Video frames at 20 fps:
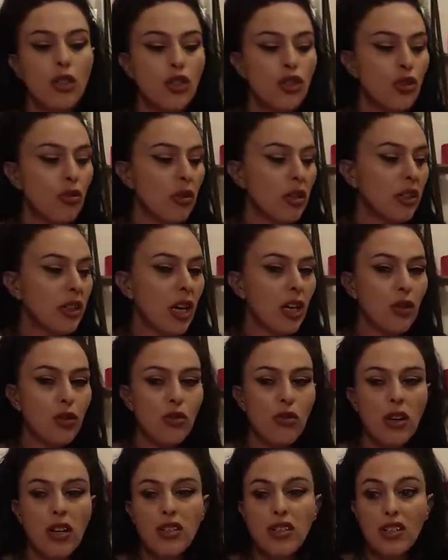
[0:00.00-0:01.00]
during that
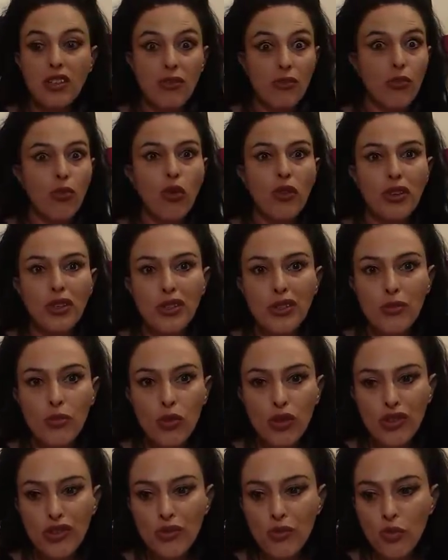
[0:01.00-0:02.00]
transit of what is and
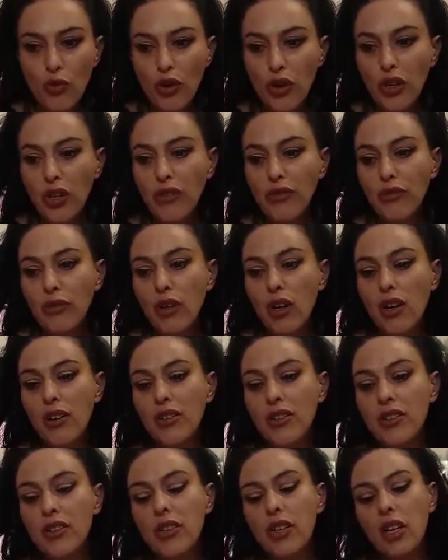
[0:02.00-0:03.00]
what isn't working for
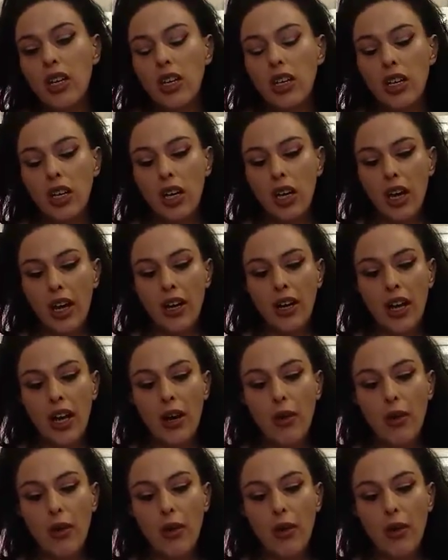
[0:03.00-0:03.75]
us and